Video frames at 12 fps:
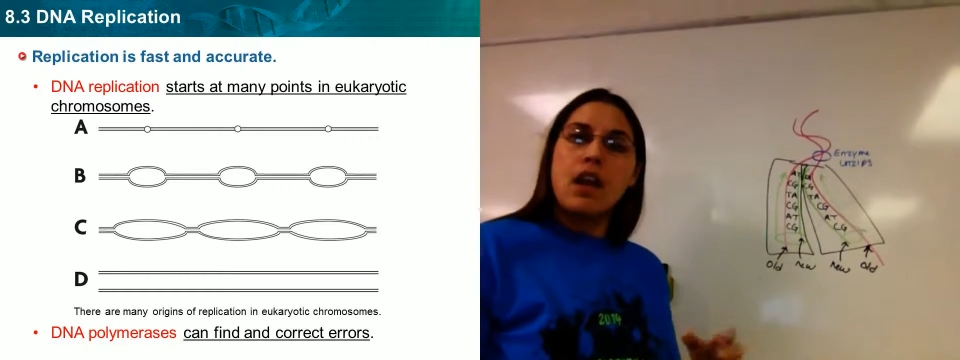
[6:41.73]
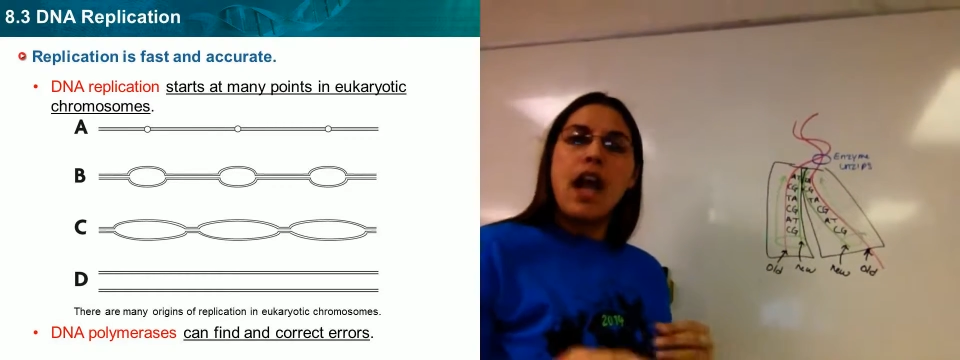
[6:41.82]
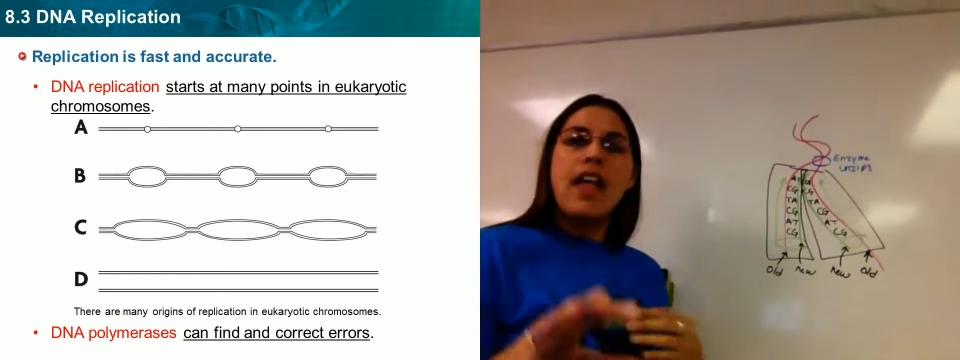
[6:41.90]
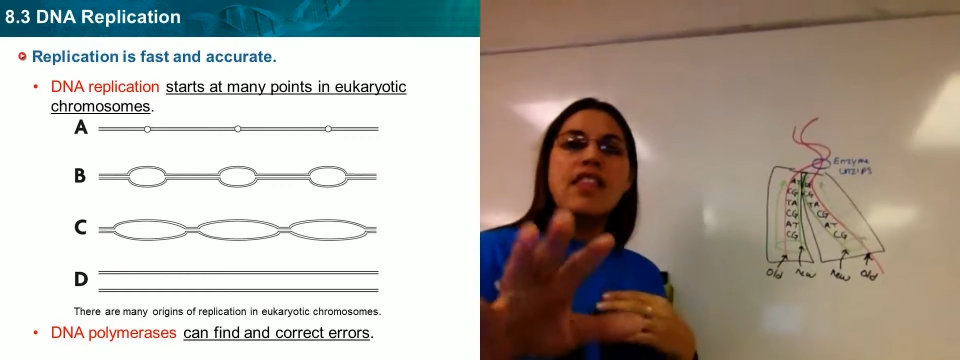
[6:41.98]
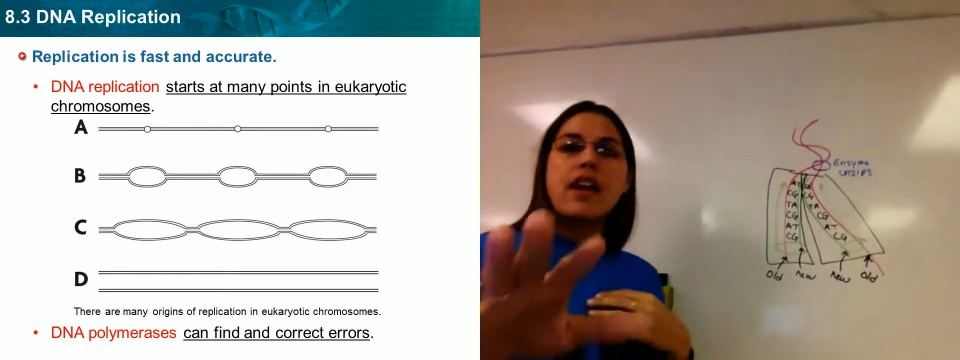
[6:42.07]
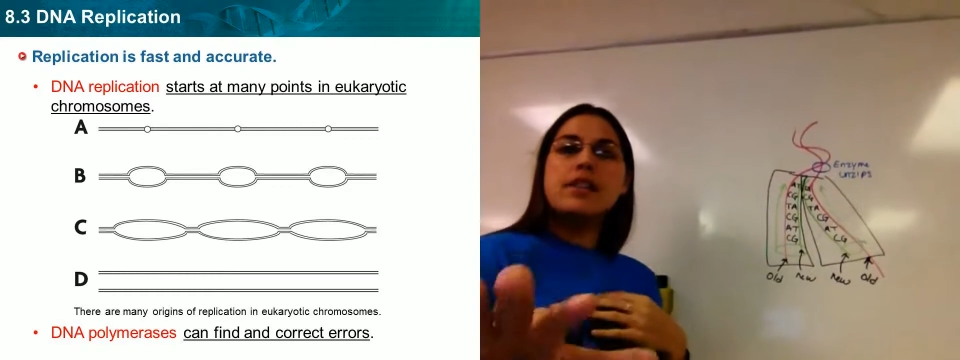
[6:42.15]

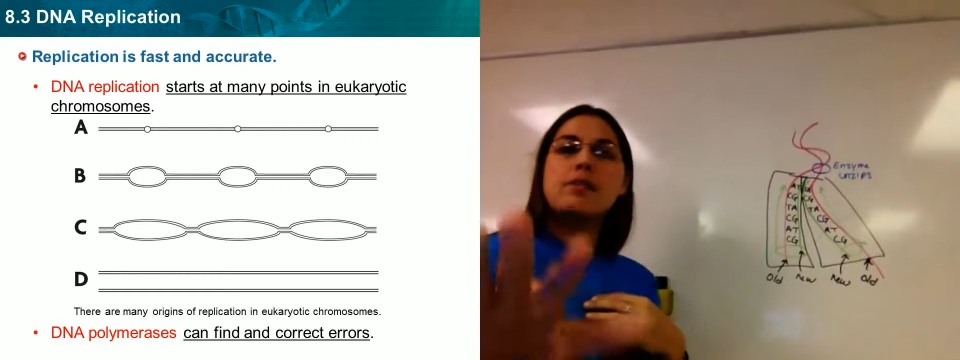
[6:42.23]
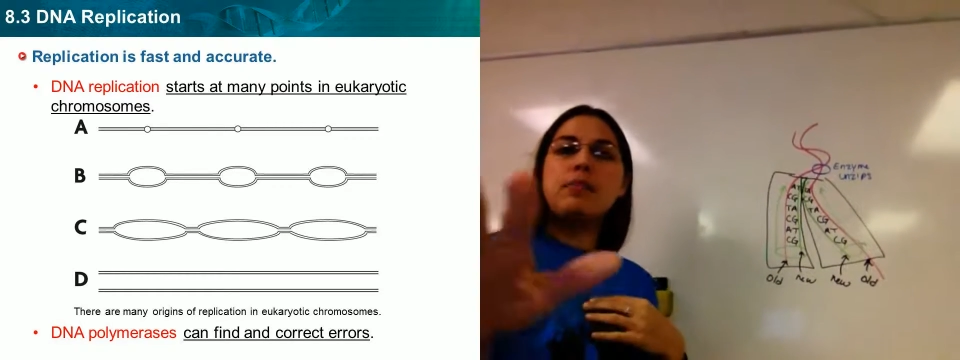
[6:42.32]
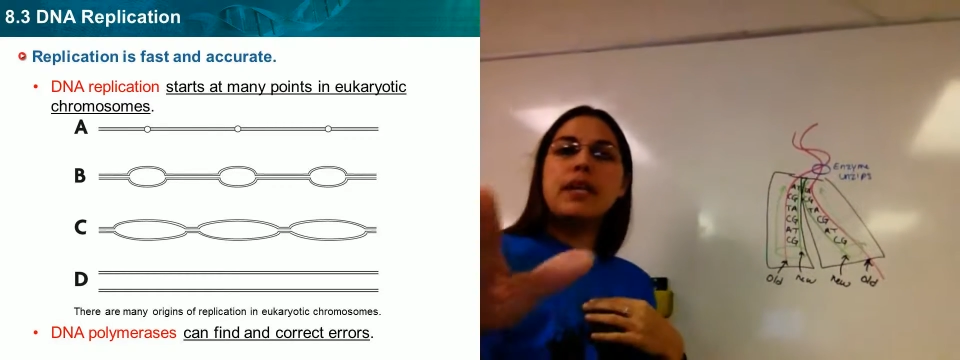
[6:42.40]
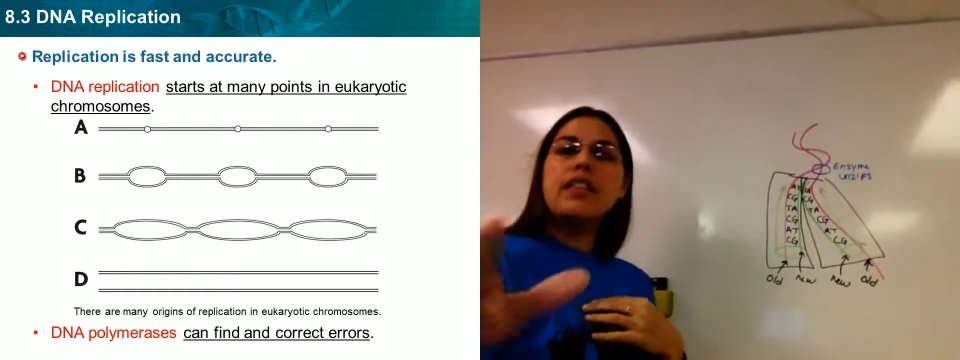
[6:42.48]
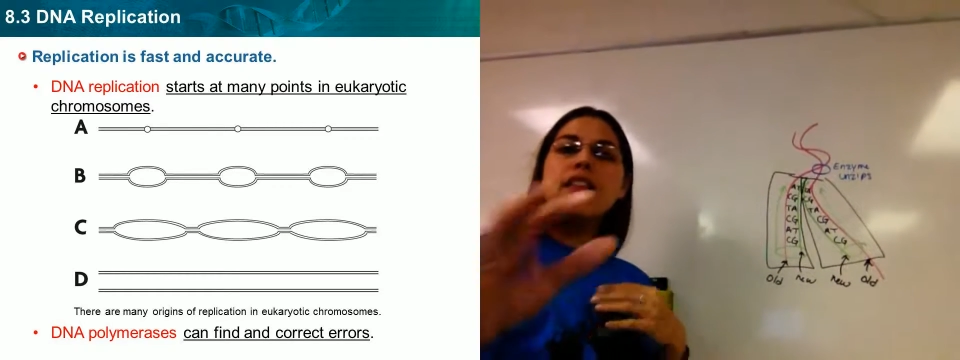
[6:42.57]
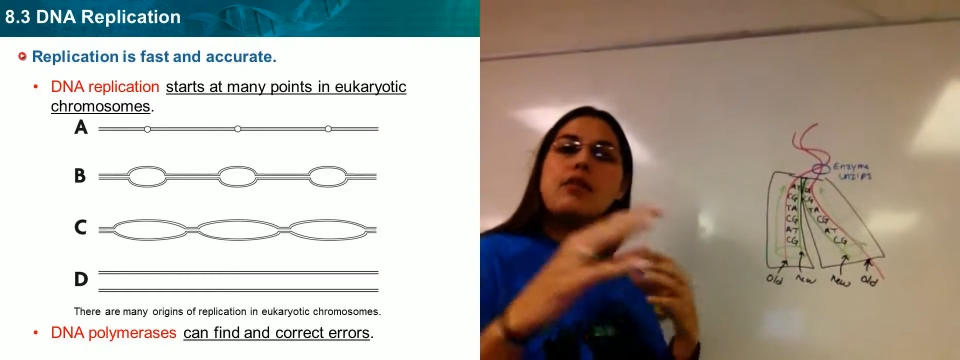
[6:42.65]
And that's
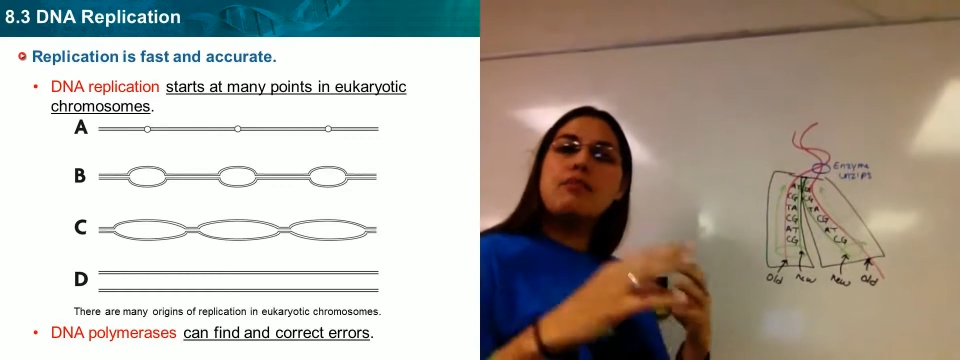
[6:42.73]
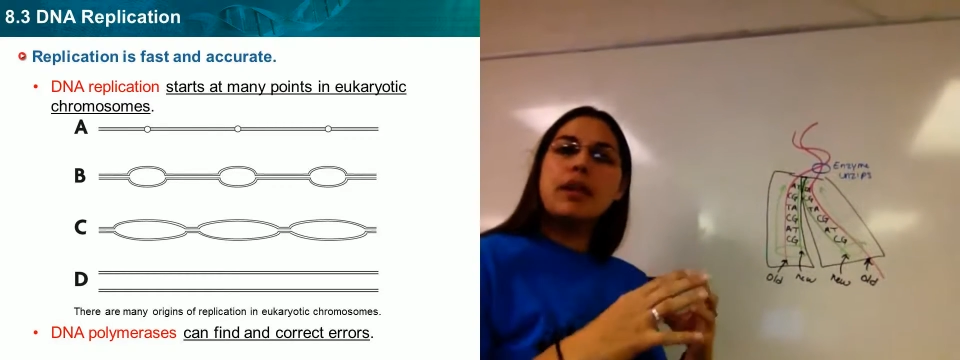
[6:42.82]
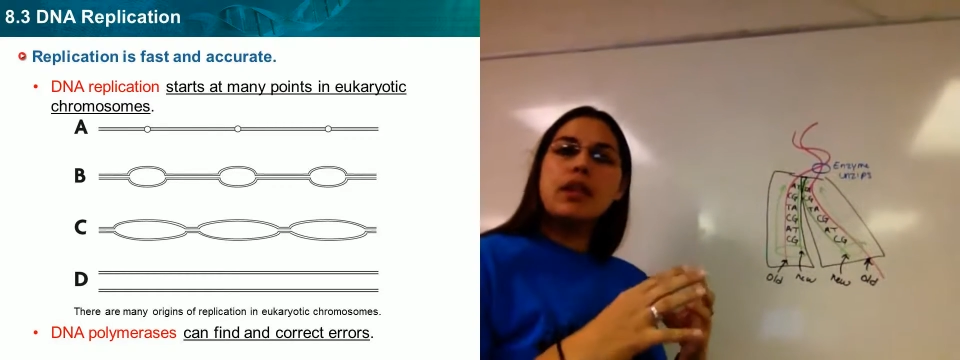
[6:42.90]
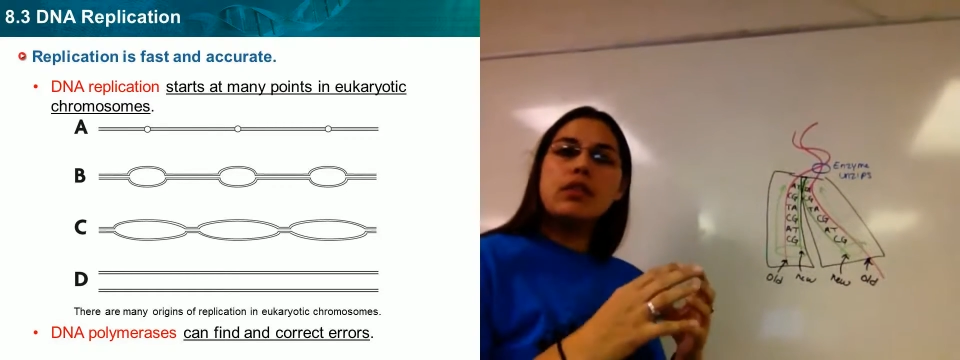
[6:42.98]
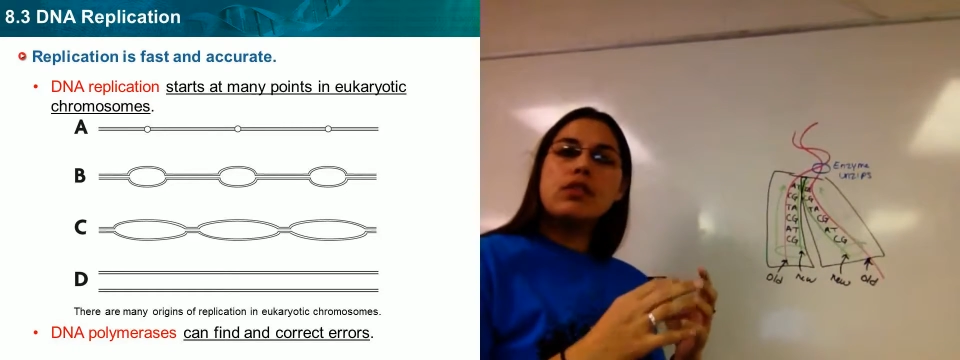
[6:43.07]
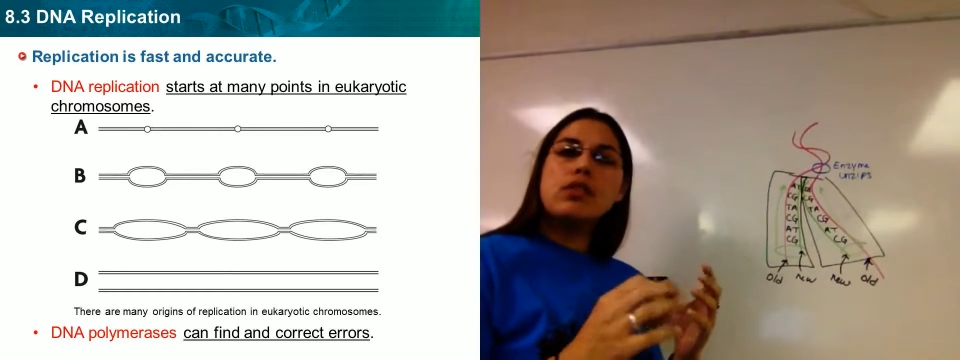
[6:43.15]
B then
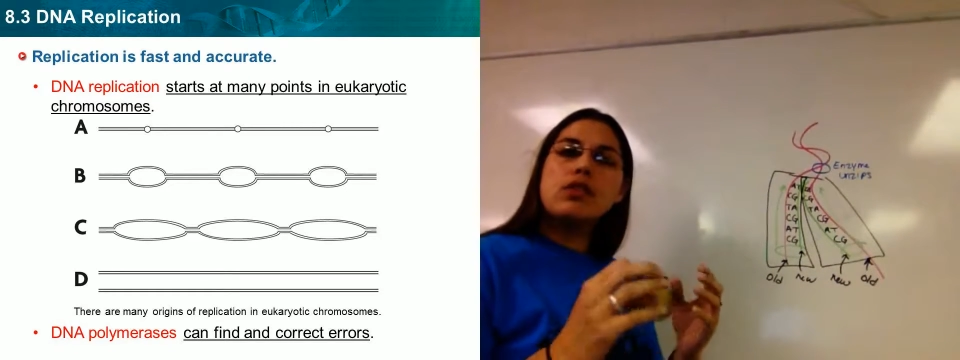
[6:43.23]
builds.